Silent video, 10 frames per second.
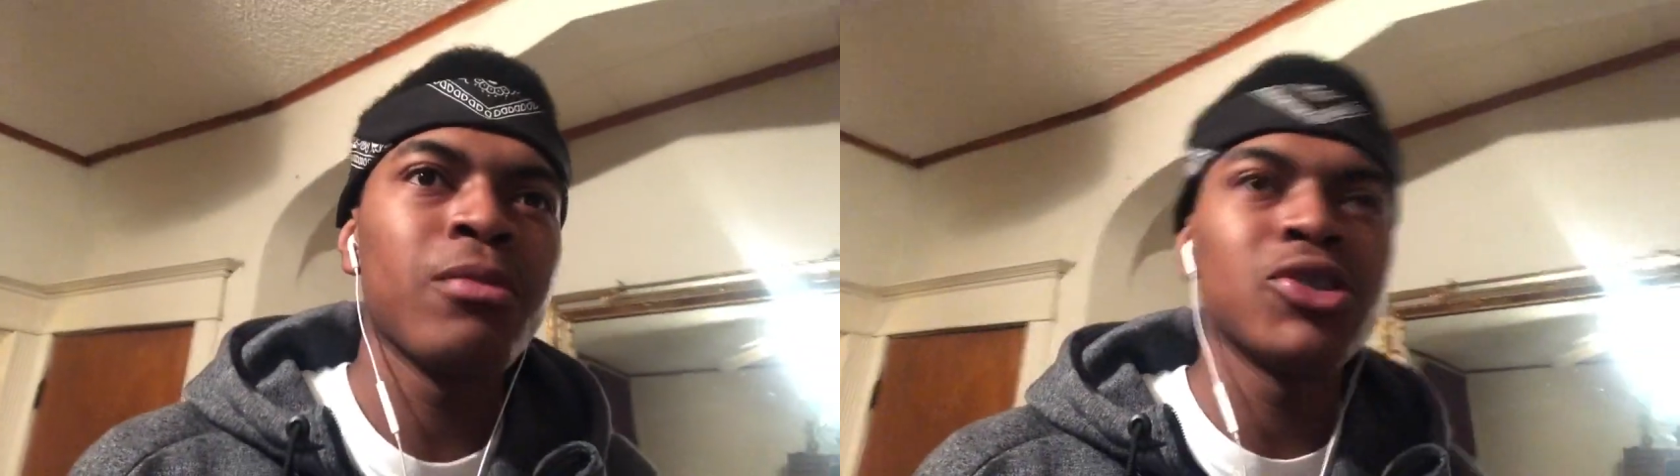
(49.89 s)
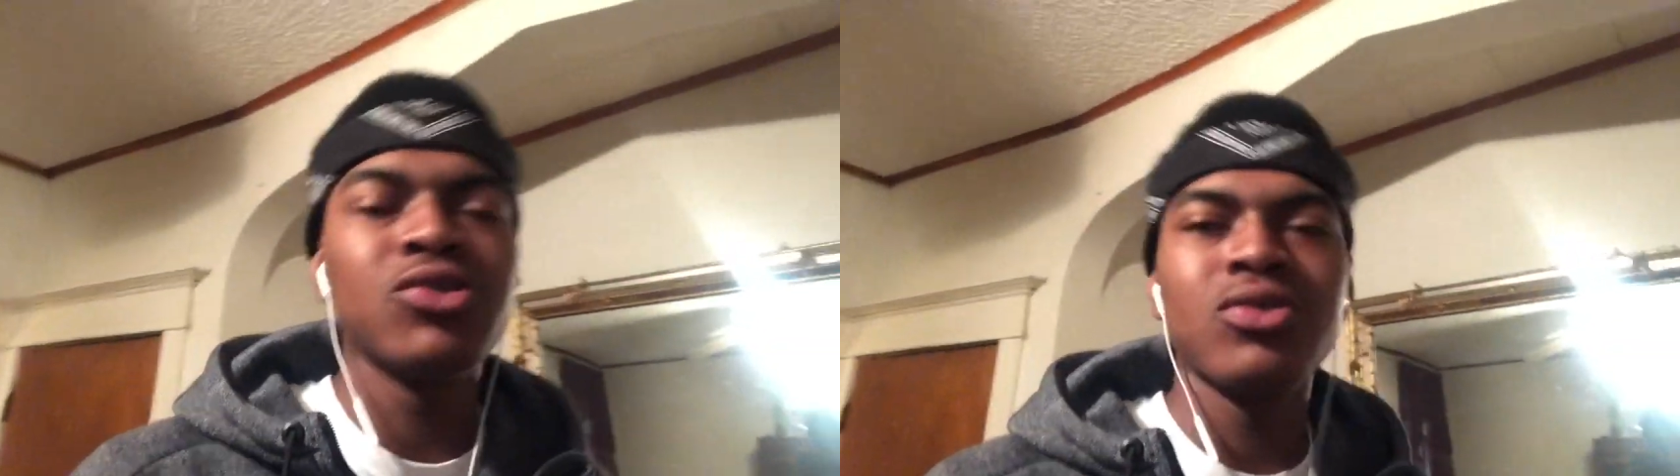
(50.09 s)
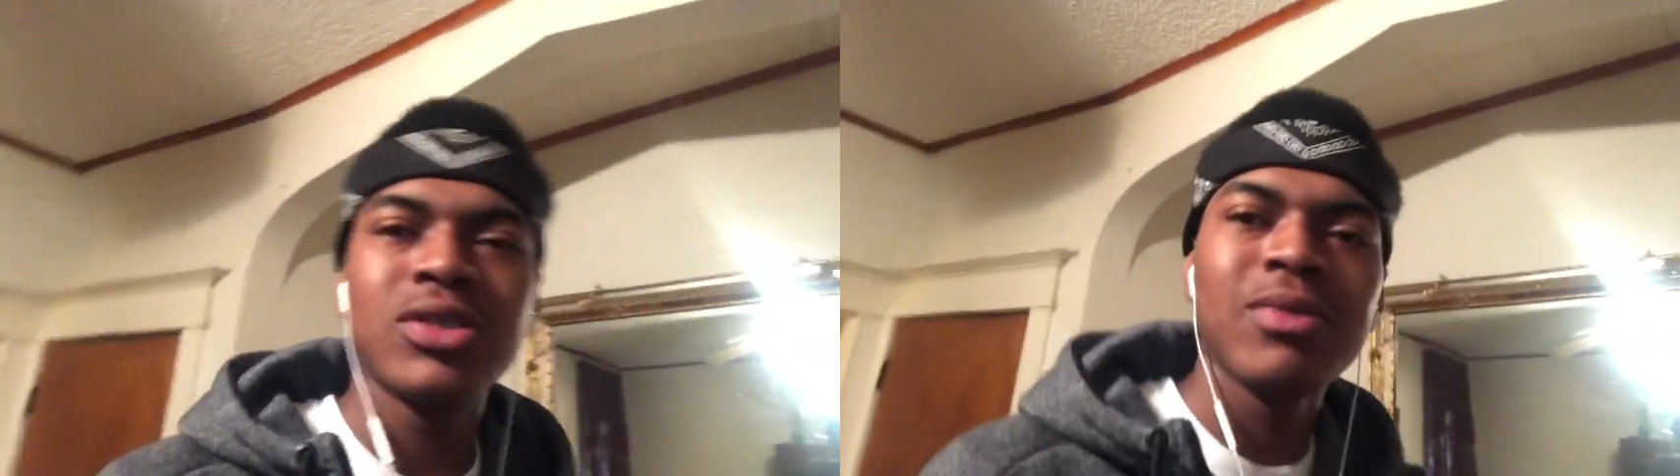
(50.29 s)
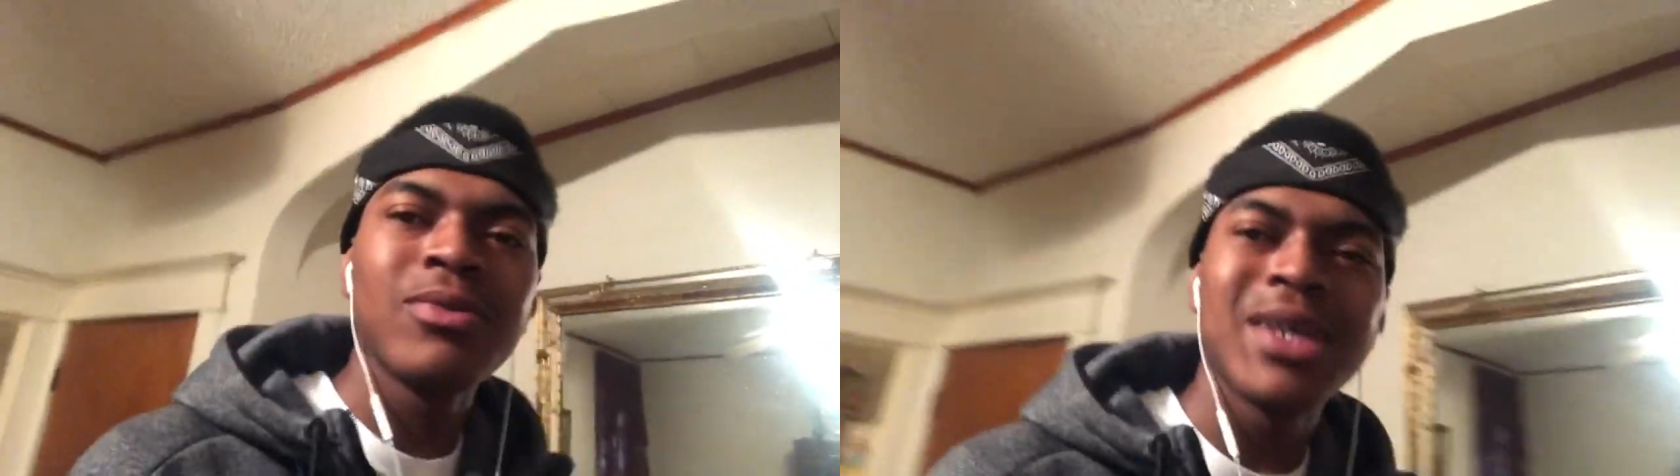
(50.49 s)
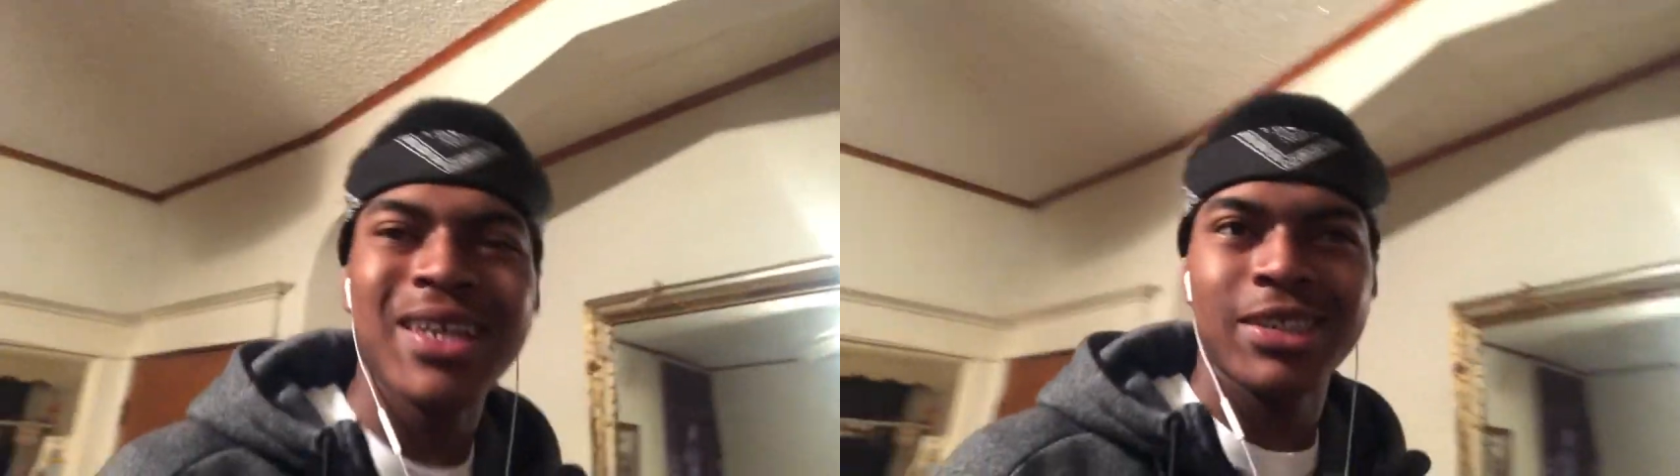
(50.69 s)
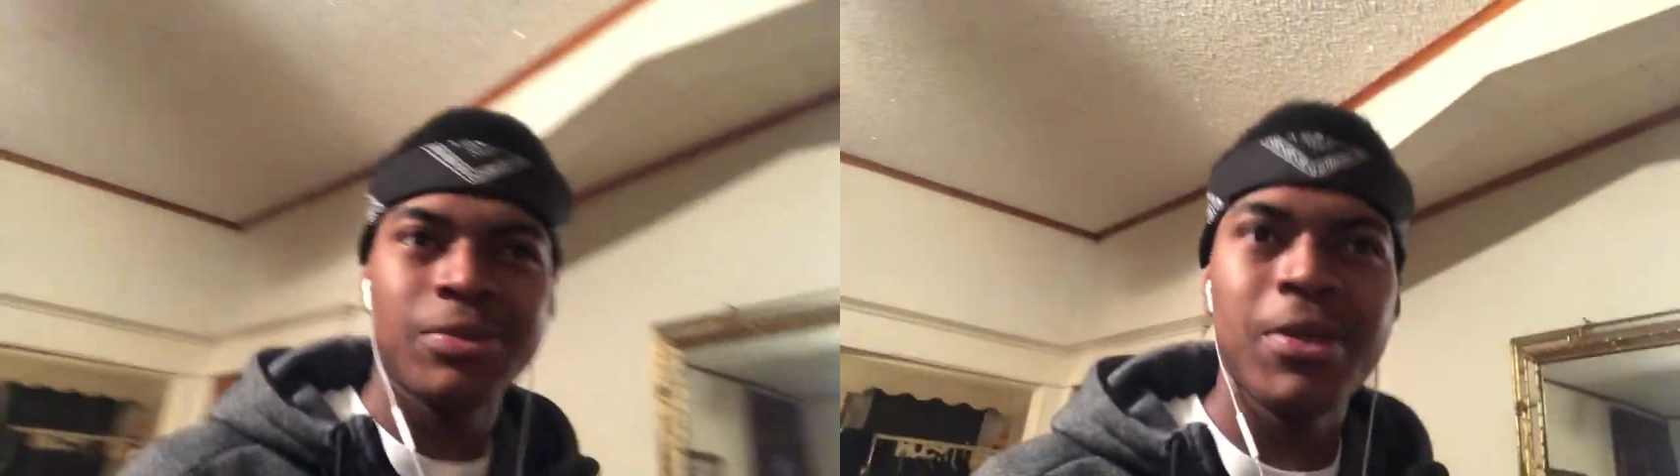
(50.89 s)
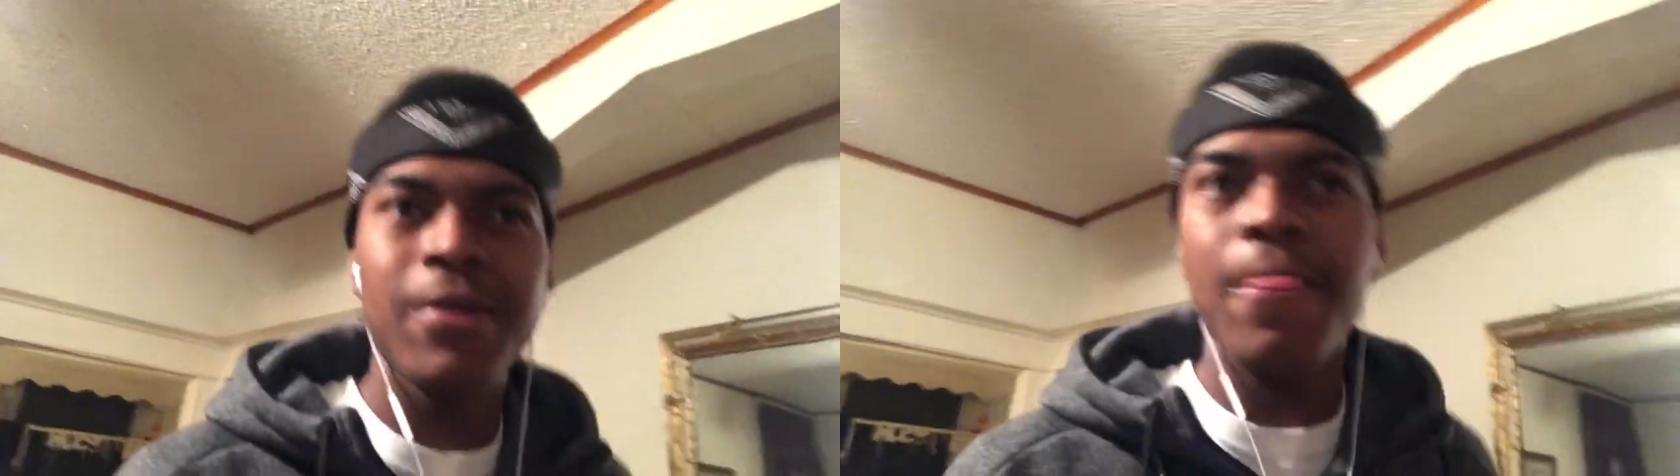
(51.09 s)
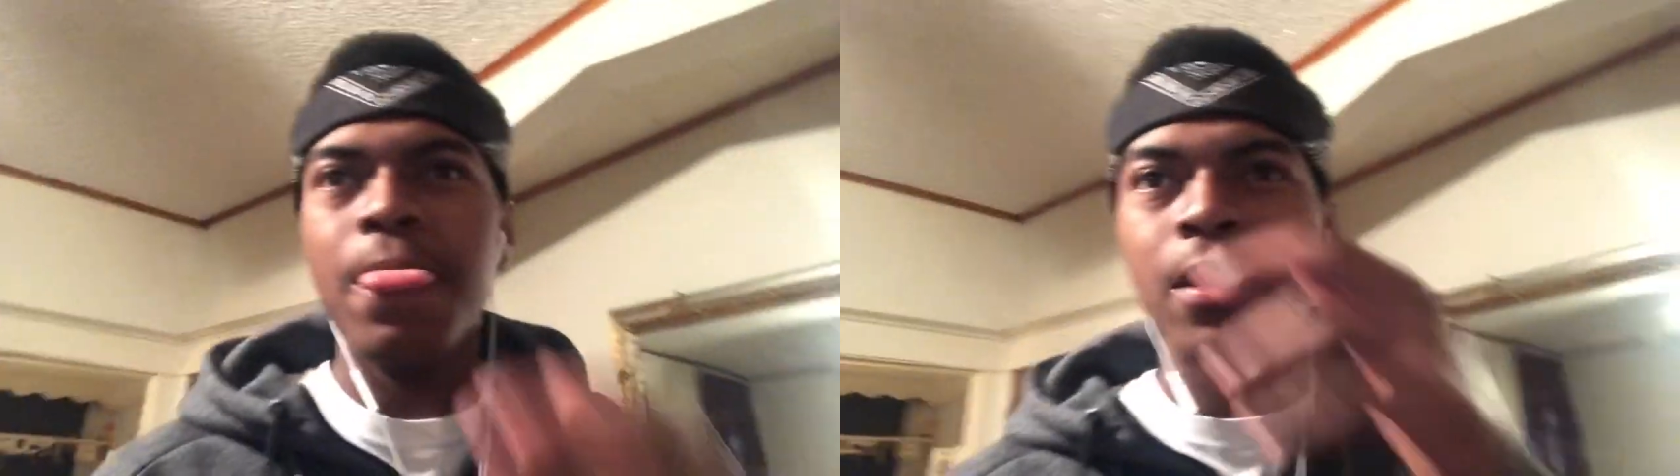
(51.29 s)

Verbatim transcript: but you know, some of it got spent.